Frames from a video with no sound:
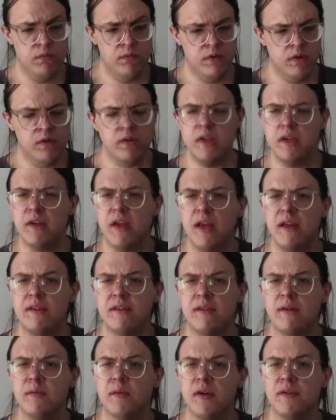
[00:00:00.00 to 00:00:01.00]
The only
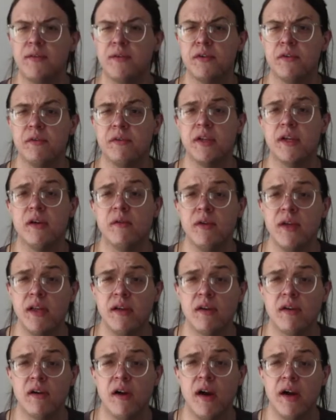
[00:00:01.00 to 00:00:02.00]
hands that were ever truly
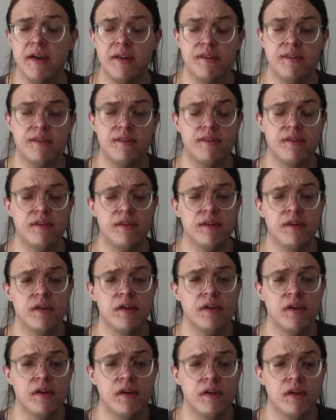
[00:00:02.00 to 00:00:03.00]
clean are Christ's.
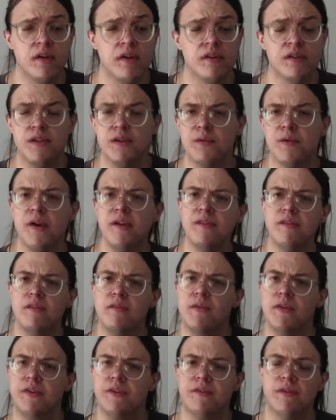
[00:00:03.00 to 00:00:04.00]
The rest
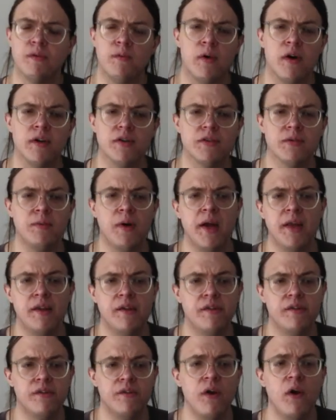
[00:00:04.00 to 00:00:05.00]
of us are washed white
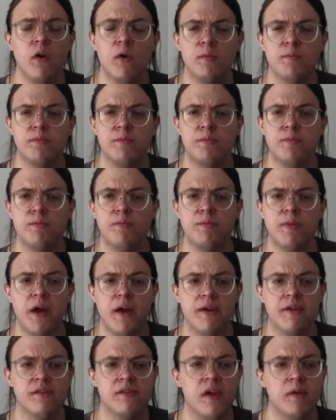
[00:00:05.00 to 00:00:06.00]
as snow by
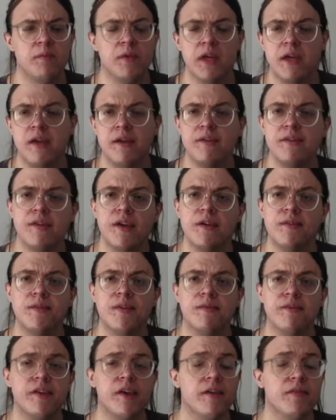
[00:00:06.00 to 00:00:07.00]
accepting his gift
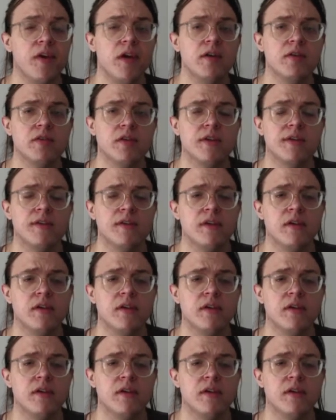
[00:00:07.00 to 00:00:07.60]
of salvation.